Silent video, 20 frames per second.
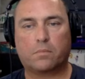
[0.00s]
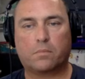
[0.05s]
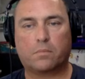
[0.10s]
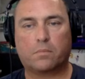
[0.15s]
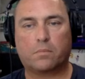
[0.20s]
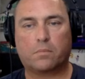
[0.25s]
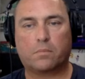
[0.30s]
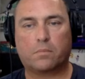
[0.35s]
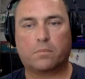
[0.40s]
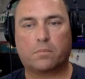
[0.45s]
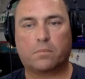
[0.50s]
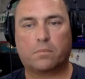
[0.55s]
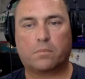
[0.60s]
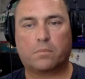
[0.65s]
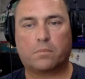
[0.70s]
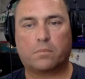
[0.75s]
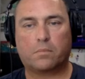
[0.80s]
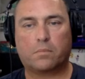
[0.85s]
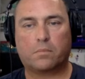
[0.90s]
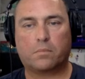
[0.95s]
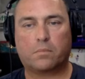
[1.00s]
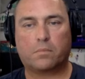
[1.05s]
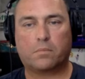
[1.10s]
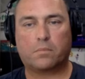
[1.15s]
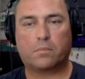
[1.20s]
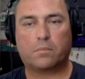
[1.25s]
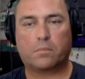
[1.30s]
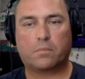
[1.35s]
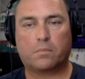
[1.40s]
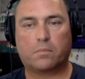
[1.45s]

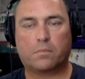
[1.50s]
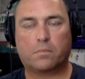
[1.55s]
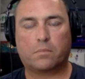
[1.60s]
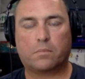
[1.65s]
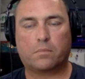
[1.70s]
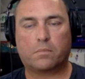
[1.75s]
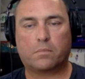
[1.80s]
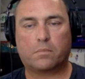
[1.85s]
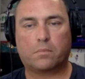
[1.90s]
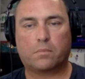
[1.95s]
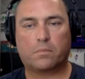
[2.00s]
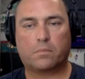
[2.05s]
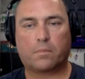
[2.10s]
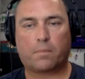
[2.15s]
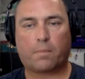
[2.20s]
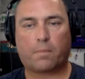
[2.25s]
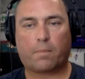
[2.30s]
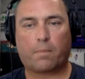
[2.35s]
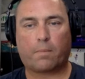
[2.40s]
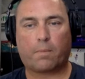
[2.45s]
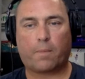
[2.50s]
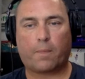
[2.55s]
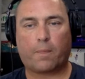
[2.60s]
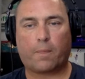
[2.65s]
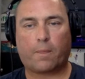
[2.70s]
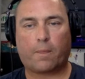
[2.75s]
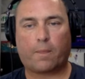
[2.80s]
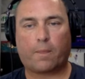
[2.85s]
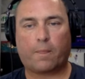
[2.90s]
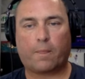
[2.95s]

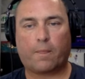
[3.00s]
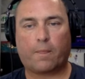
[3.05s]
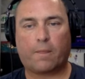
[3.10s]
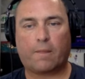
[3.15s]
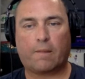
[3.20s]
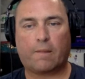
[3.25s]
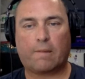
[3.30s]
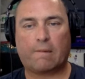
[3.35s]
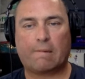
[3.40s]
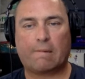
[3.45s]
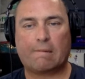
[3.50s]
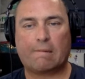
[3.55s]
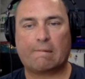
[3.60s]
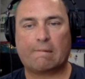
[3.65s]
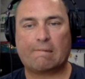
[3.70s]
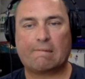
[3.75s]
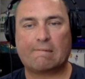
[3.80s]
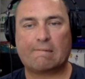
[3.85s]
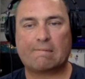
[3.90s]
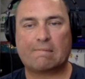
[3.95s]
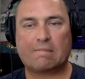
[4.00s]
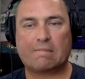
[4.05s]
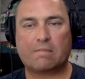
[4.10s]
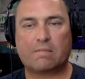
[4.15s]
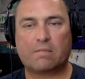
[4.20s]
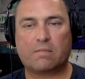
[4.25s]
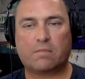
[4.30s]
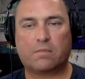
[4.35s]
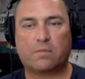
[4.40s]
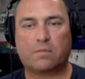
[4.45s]

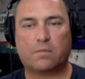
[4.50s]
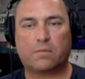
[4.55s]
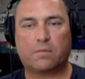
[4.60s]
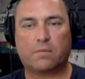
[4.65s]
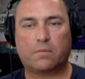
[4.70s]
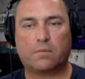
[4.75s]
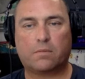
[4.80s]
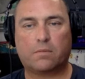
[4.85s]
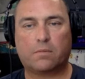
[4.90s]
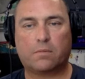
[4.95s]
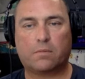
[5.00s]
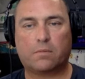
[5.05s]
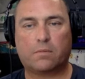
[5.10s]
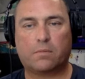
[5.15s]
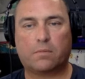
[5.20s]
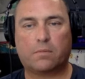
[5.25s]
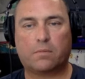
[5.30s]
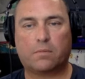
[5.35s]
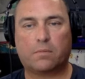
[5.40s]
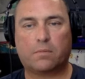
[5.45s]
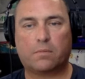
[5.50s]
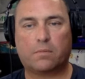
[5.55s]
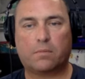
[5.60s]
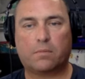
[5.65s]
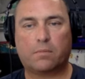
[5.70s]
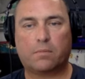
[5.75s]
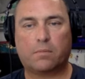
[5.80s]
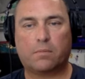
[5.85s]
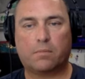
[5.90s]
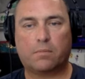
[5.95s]

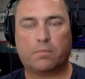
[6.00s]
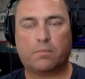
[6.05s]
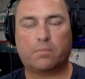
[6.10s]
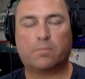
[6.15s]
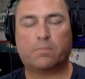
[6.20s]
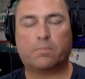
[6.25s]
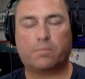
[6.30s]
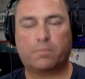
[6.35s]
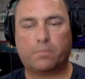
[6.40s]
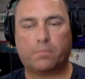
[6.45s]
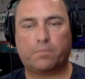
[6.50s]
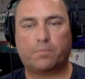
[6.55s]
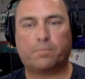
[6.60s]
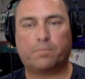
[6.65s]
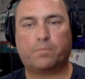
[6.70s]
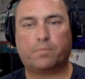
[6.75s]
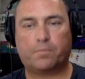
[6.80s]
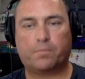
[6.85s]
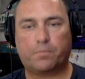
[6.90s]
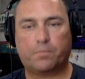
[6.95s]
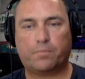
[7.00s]
This person isn't speaking.